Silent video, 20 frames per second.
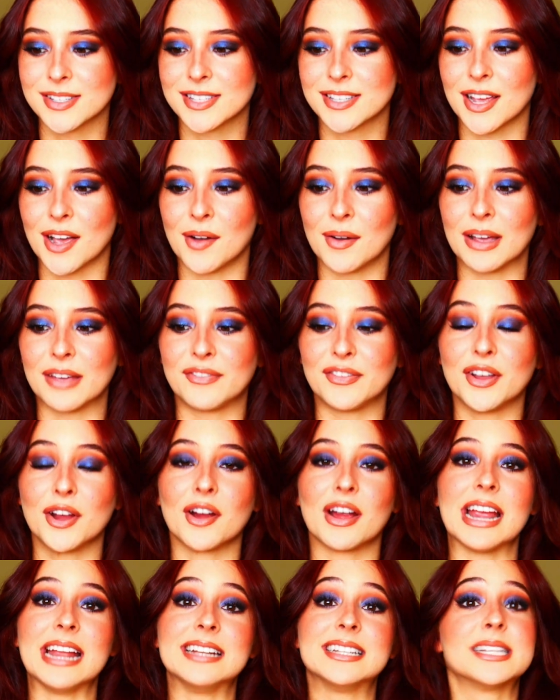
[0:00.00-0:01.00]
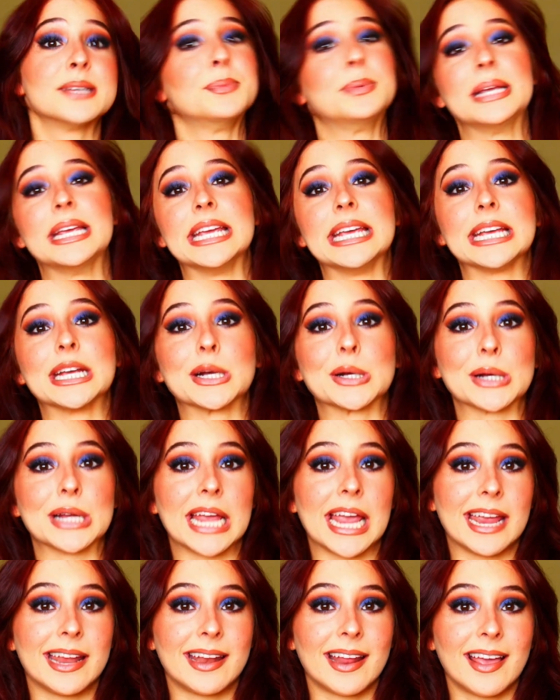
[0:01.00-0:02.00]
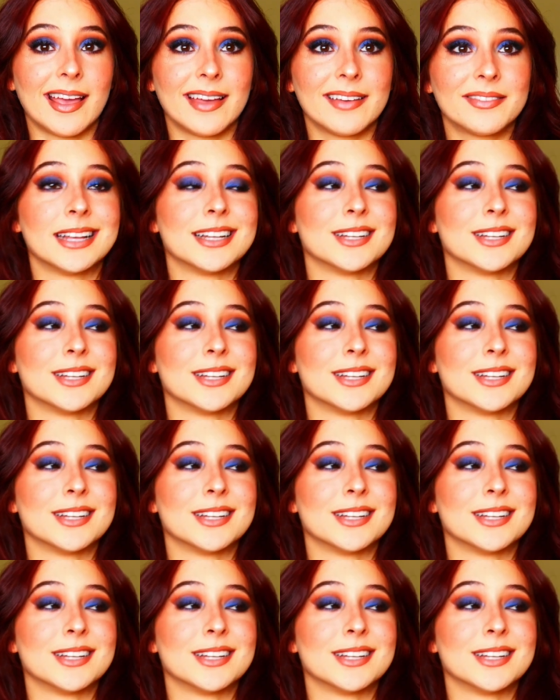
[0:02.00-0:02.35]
So if you're into being creative,